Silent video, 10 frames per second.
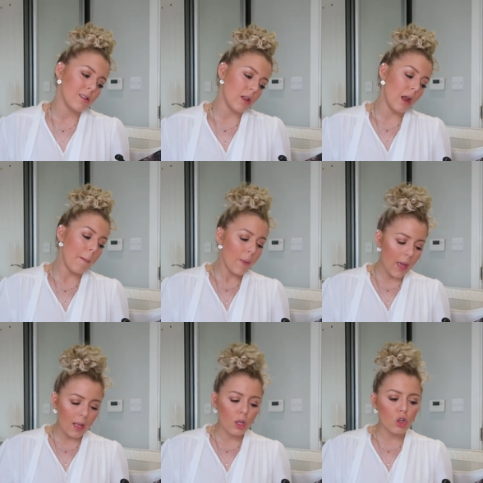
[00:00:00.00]
So like
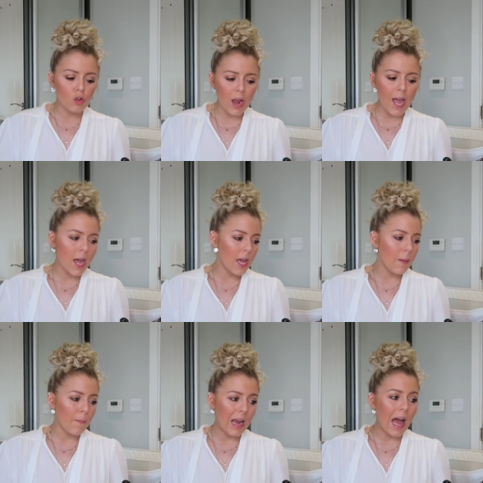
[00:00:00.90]
pink,
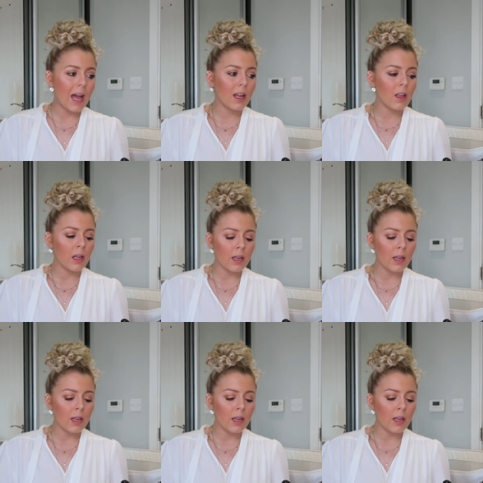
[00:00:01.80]
grey, black,